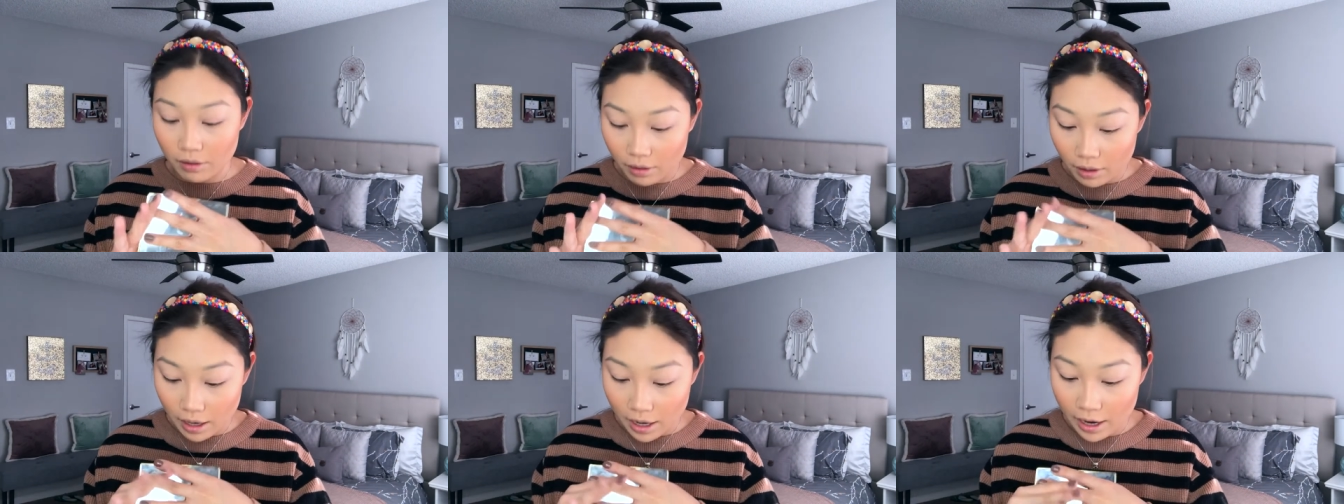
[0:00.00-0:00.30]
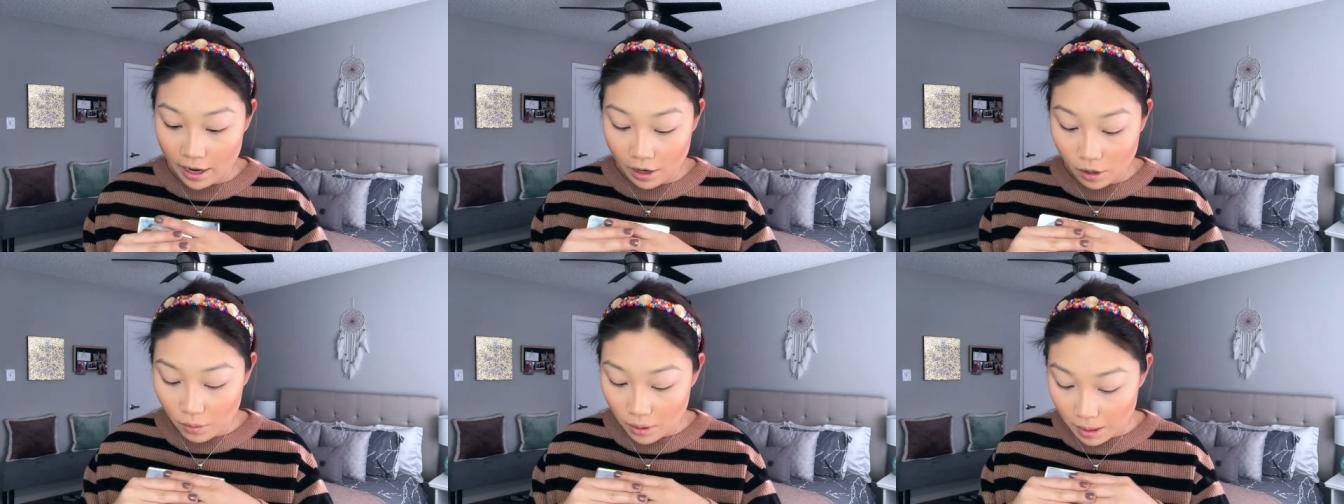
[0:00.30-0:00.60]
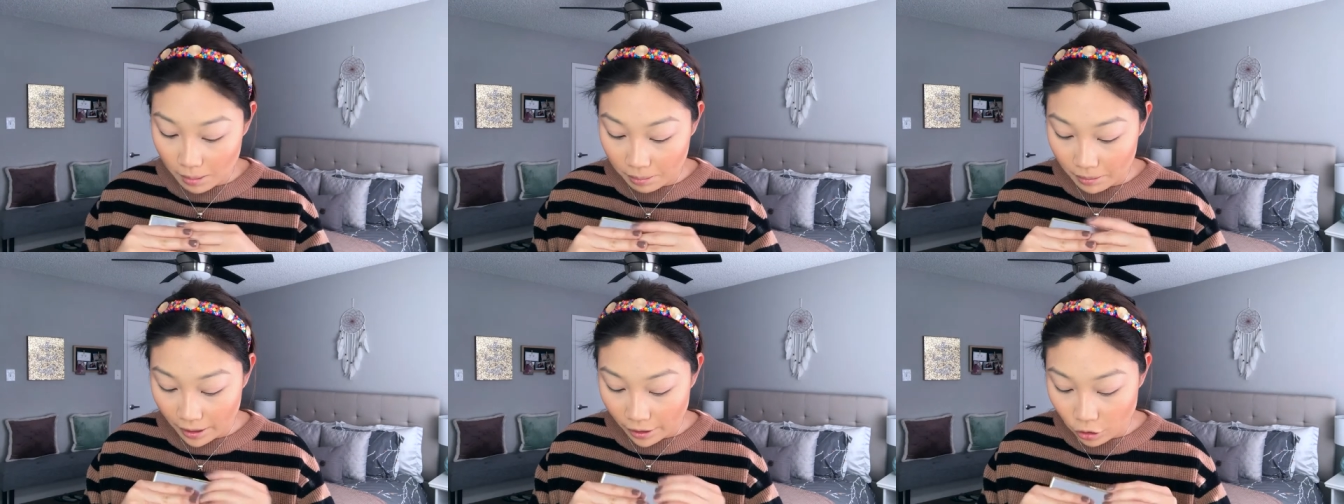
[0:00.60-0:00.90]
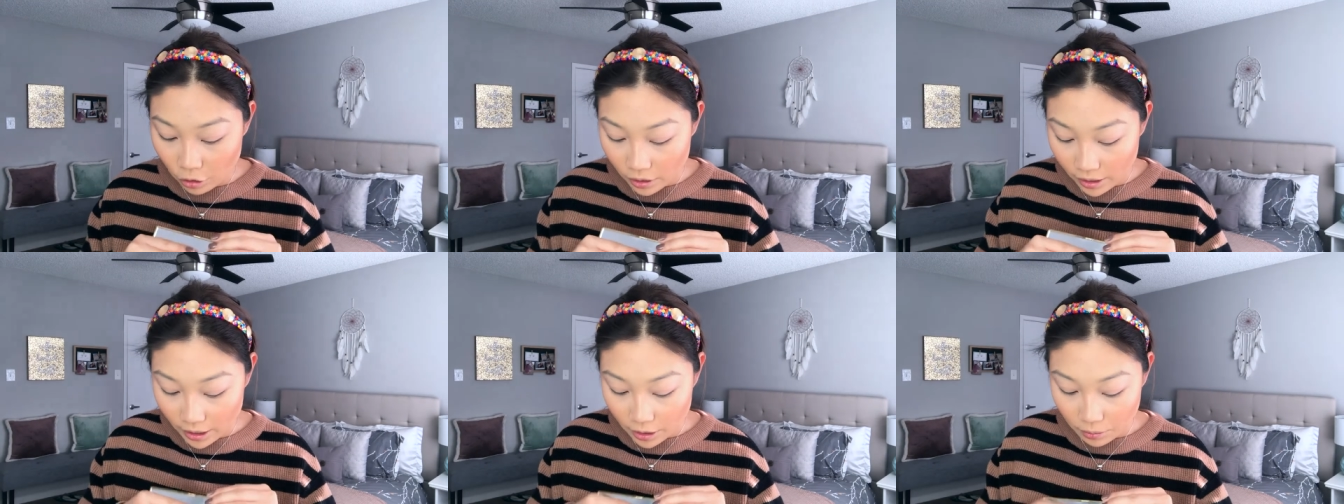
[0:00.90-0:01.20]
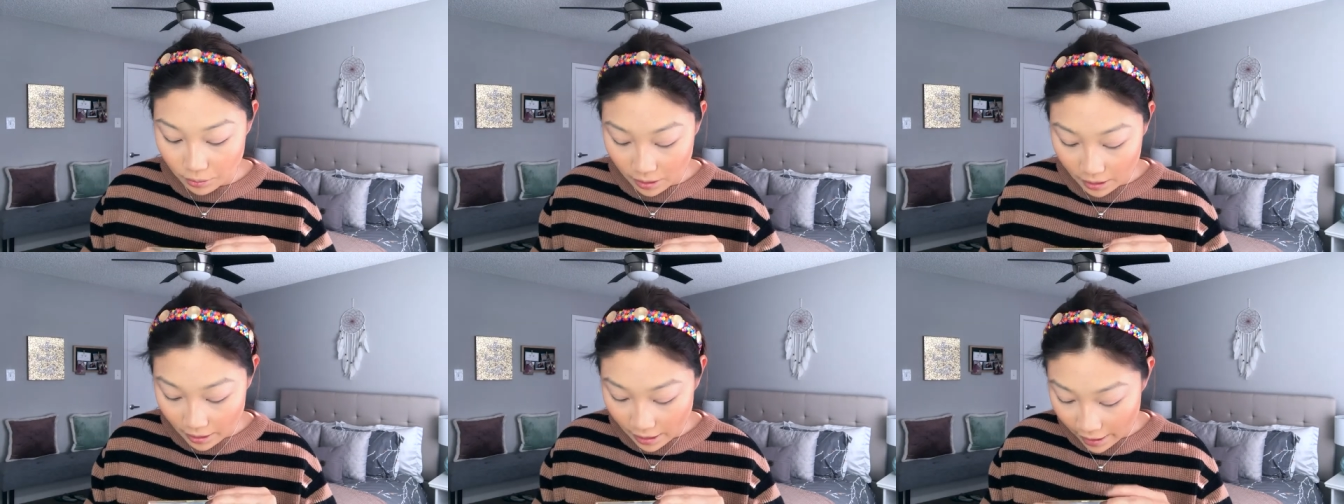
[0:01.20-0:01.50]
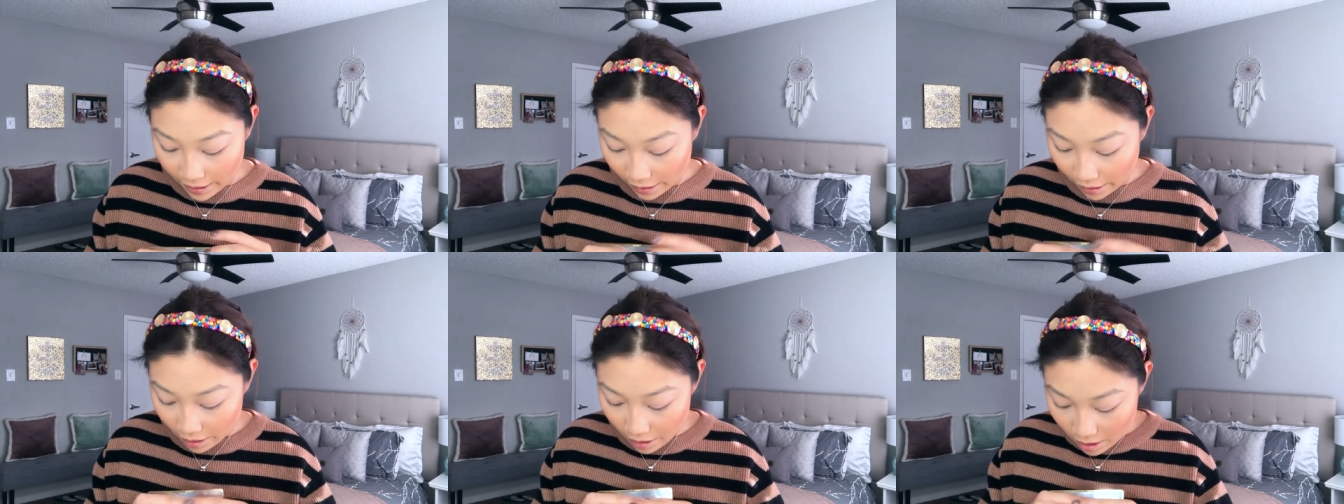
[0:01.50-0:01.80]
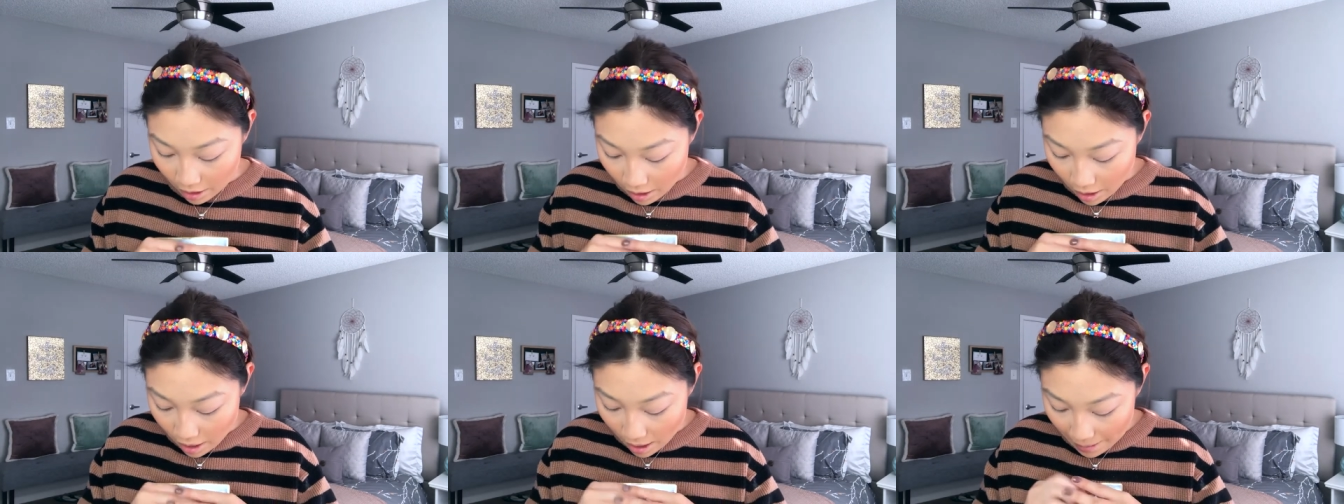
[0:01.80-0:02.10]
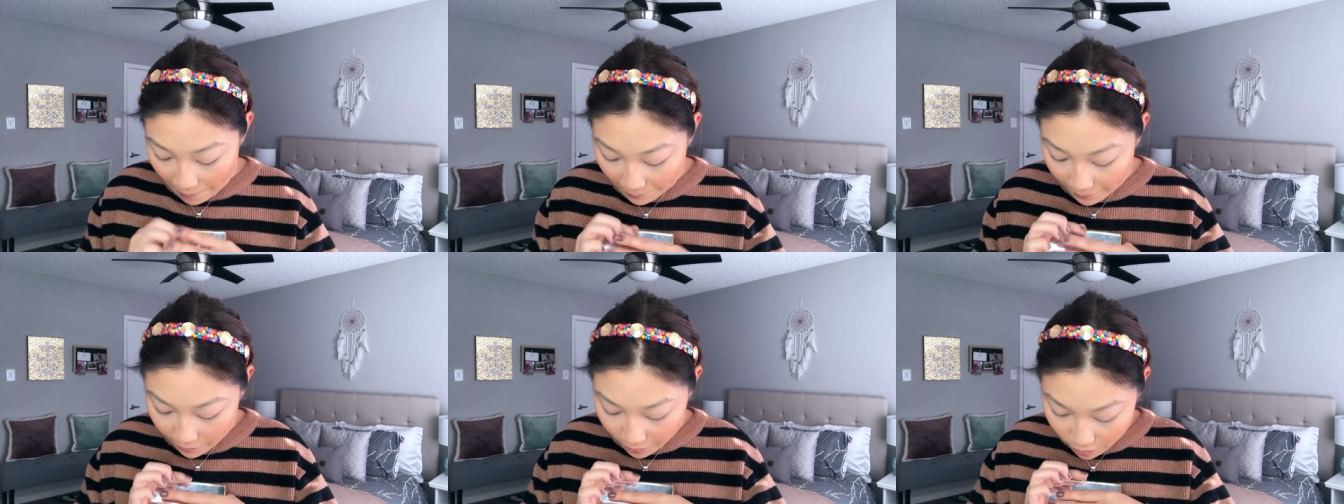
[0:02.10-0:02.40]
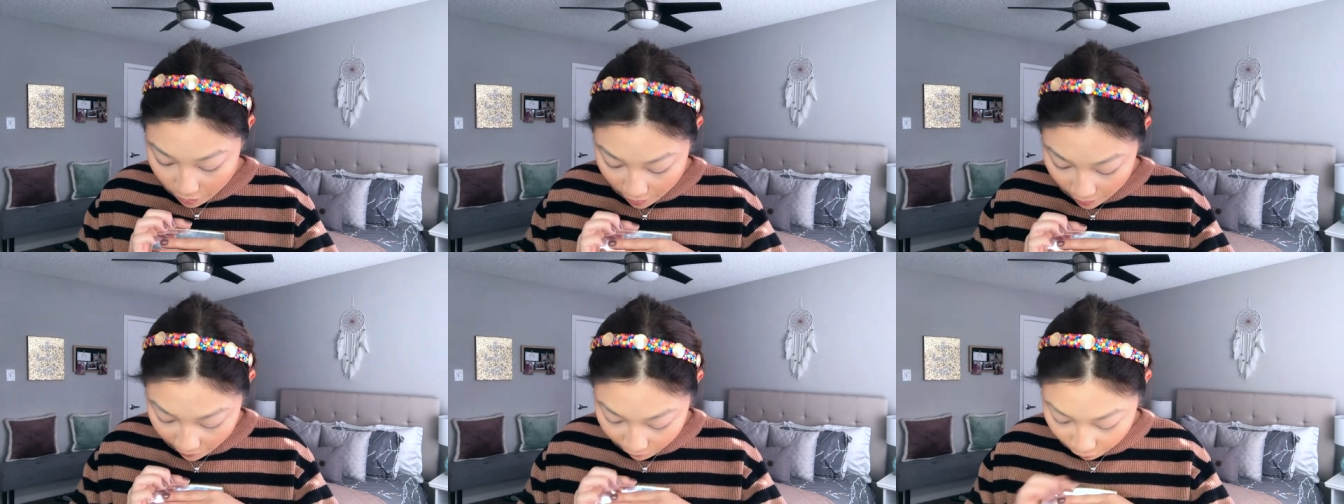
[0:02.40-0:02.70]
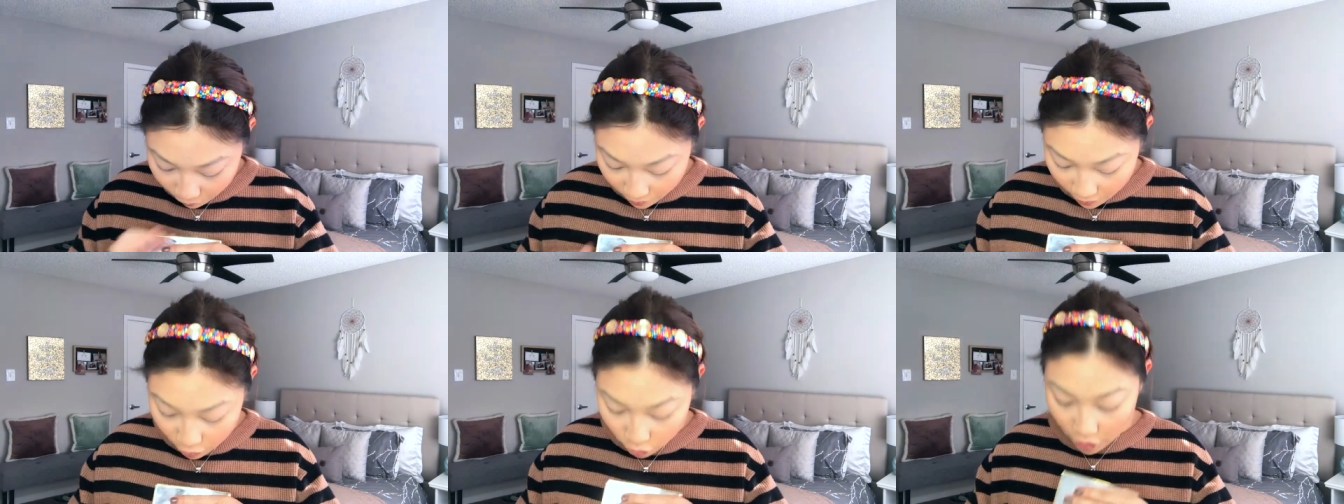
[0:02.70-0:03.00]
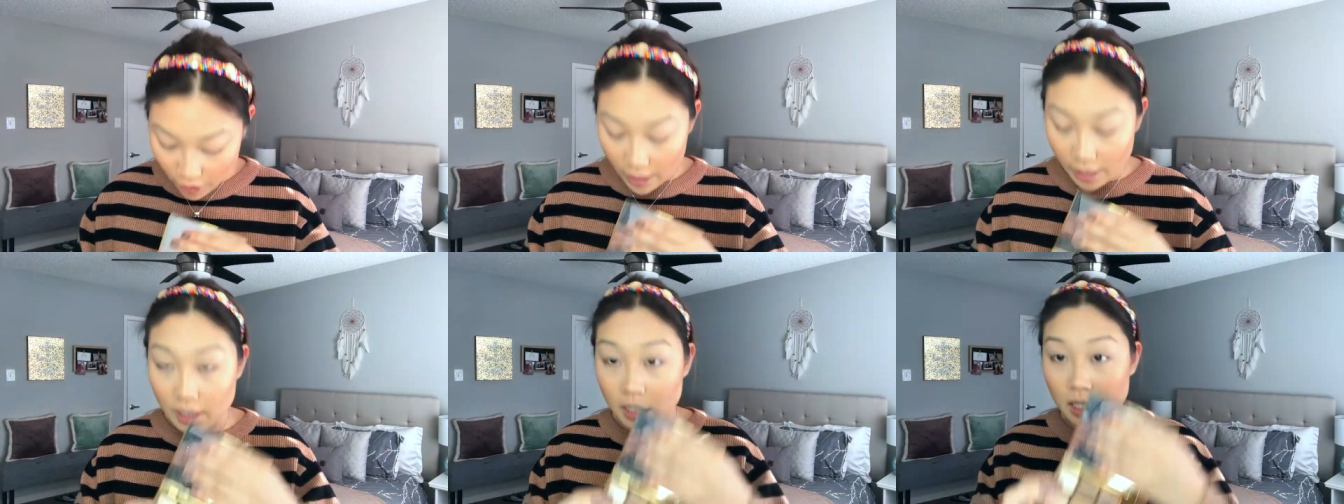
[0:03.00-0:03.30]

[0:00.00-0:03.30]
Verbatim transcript: Okay, and I don't want to blind you guys with the light. I'm going to start off with the shade